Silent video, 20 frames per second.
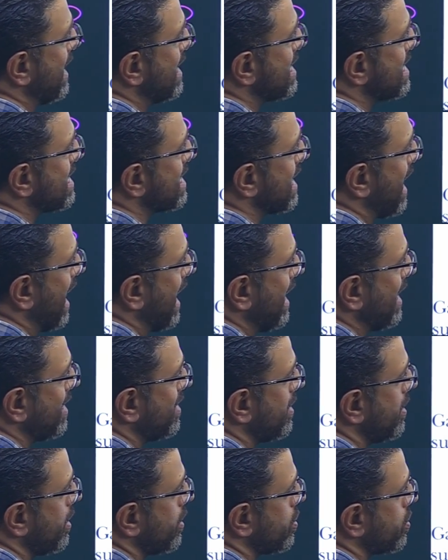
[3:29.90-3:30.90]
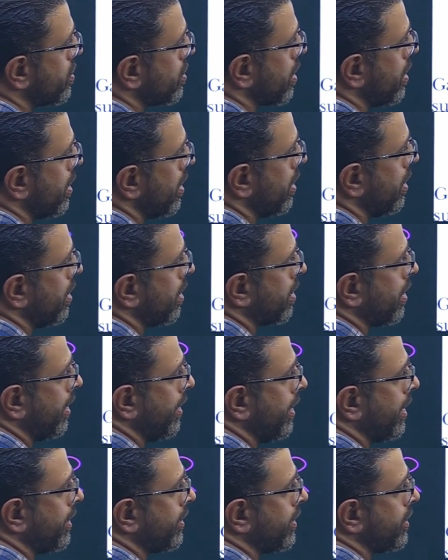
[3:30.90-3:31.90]
inside this
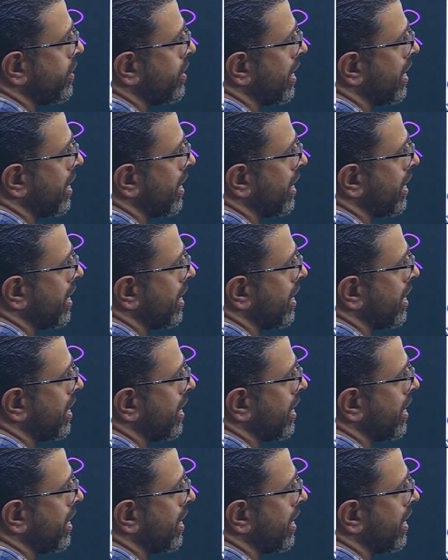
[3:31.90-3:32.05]
conducting